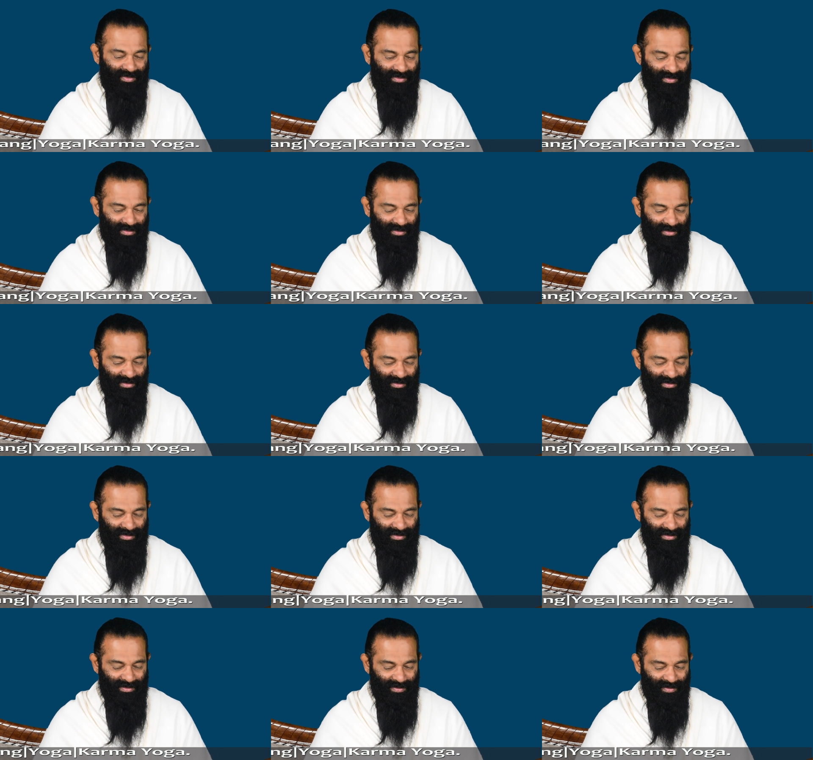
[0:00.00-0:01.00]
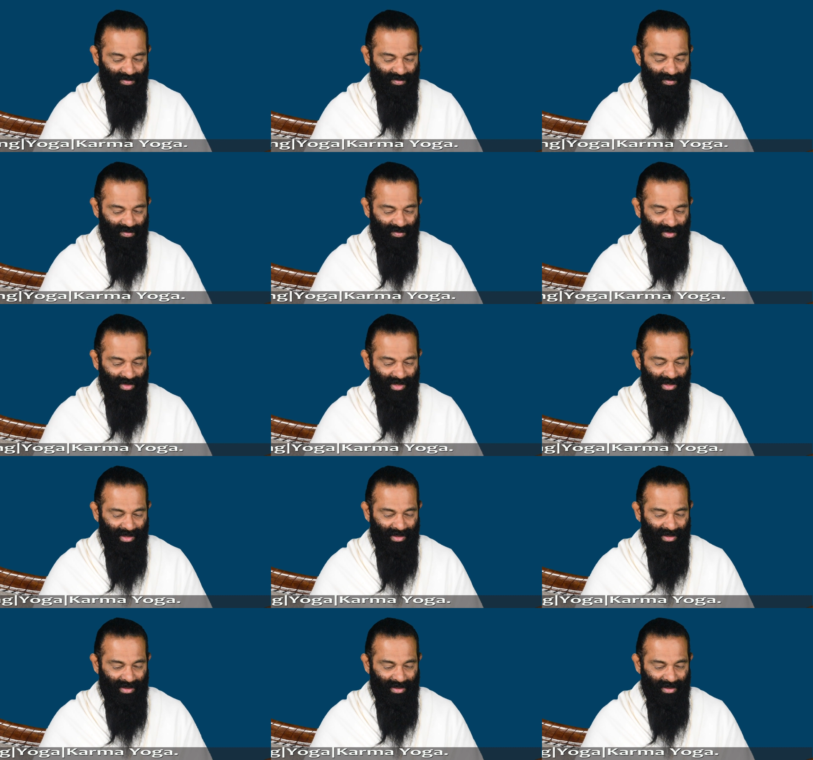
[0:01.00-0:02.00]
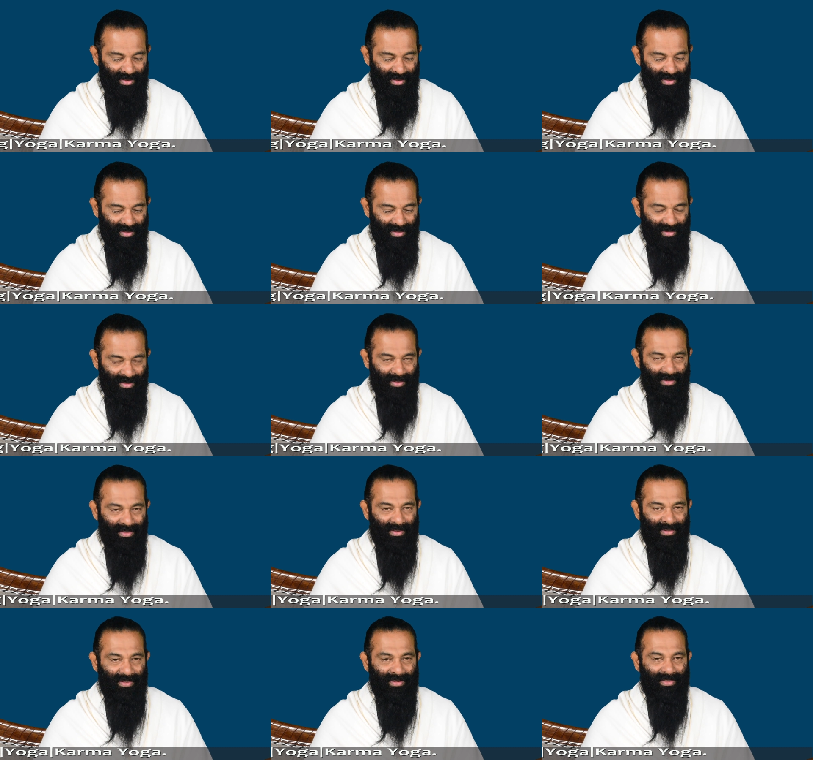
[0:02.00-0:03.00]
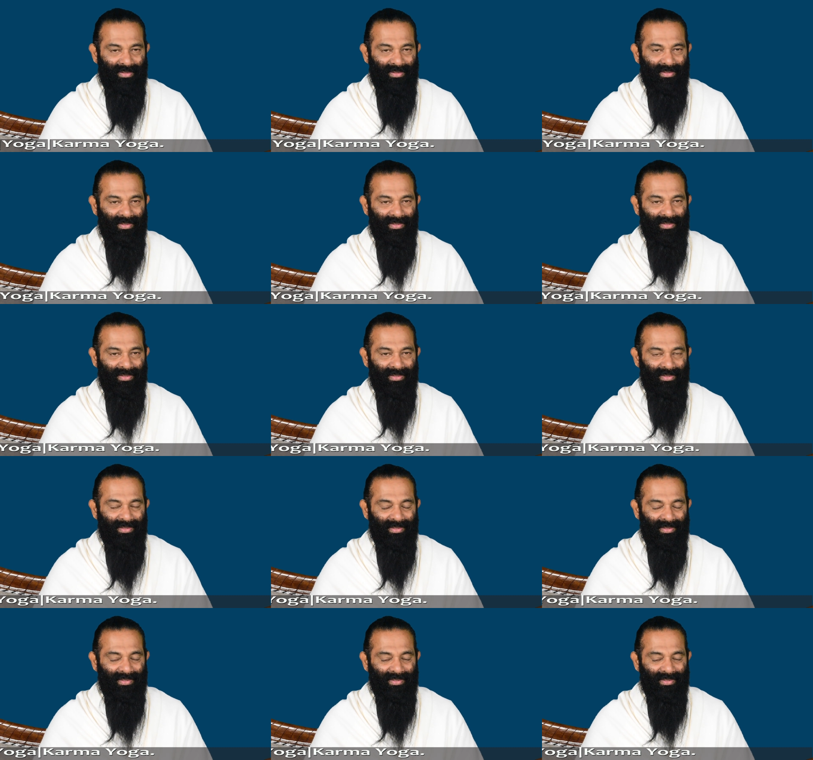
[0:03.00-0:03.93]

Nobody speaks.